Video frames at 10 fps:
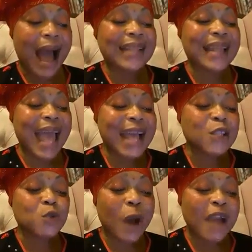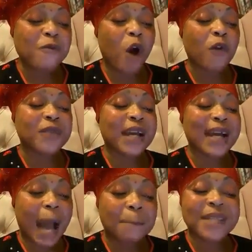an ex-wife of the
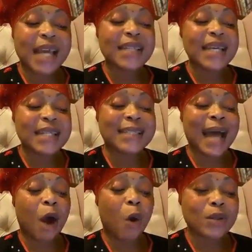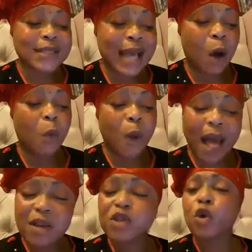Captain
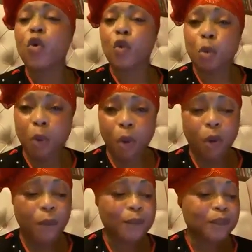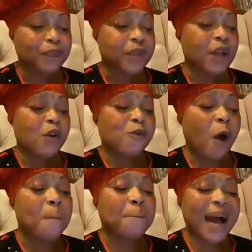Hosa Okunbo,
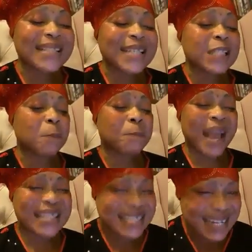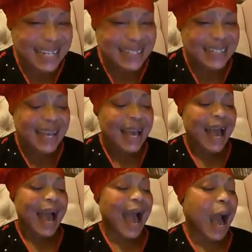from participating
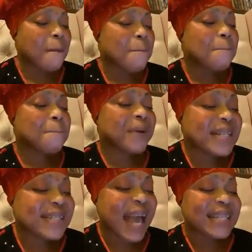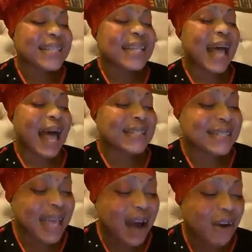and presenting
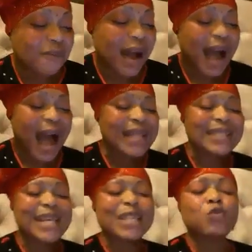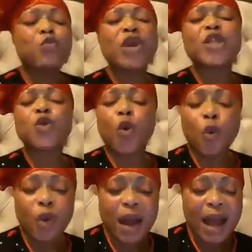herself as his
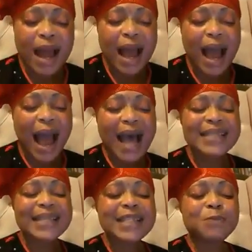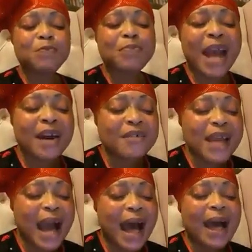widow, as his
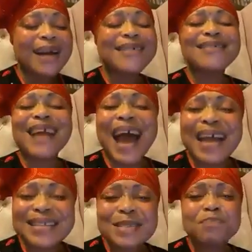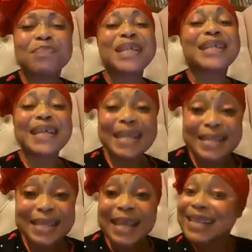burial rites
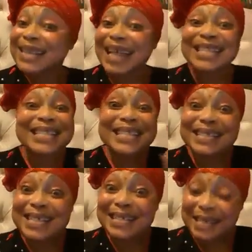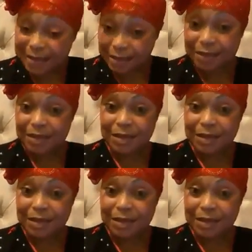begins. That is the reason.